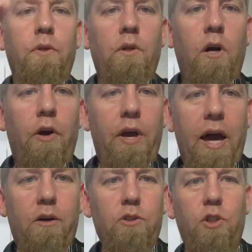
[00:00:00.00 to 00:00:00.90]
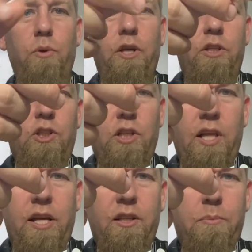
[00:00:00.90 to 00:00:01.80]
On the hackles, you want to
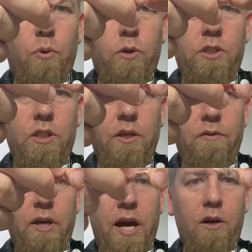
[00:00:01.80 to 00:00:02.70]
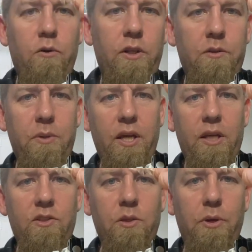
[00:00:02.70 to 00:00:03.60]
select the portion of the hackle that
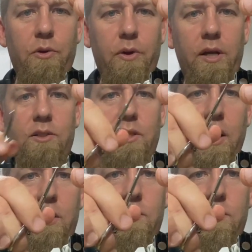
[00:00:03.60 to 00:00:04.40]
begins to be the right size.